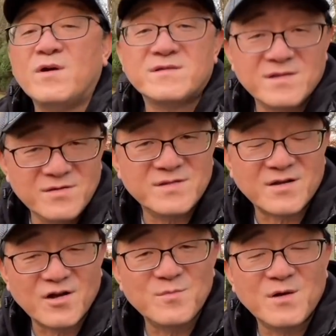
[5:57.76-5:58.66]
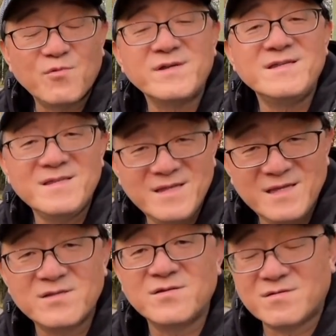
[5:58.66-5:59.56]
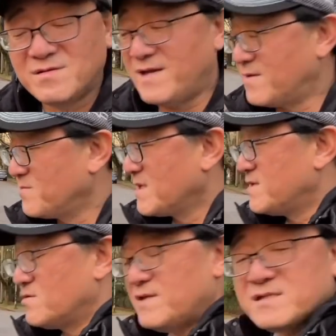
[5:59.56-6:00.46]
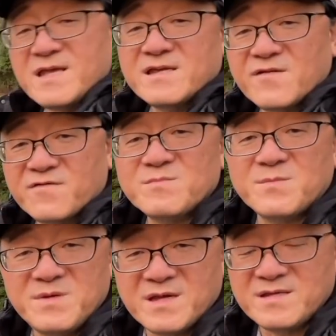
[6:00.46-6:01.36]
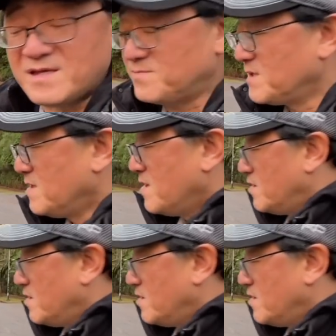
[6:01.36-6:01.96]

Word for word: what the new Tacoma will indeed look like. So let's take it from the beginning.